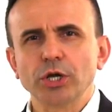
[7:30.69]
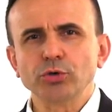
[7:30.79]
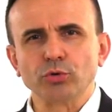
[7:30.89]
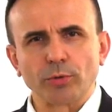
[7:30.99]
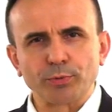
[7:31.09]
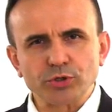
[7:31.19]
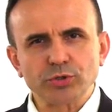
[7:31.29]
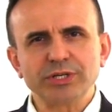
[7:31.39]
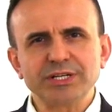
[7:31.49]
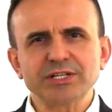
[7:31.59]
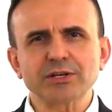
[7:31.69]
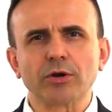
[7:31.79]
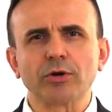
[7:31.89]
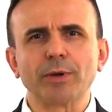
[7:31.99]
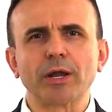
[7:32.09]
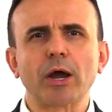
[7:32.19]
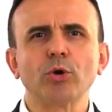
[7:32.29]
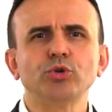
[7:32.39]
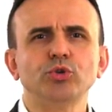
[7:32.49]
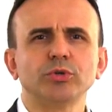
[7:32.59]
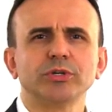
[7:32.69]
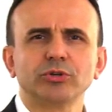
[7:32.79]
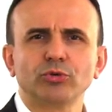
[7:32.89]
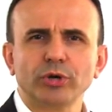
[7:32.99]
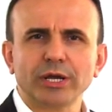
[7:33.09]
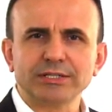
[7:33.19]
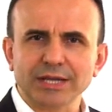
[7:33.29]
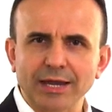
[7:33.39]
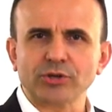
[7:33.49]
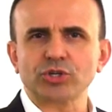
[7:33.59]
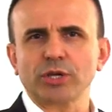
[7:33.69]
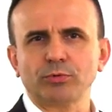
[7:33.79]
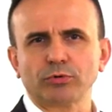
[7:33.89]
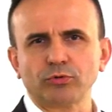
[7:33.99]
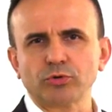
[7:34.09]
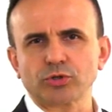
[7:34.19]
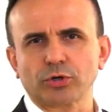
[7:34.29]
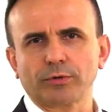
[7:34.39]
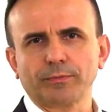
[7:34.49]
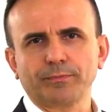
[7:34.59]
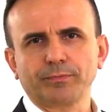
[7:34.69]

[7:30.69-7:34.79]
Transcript: your opportunities are about how you can create and shape your future.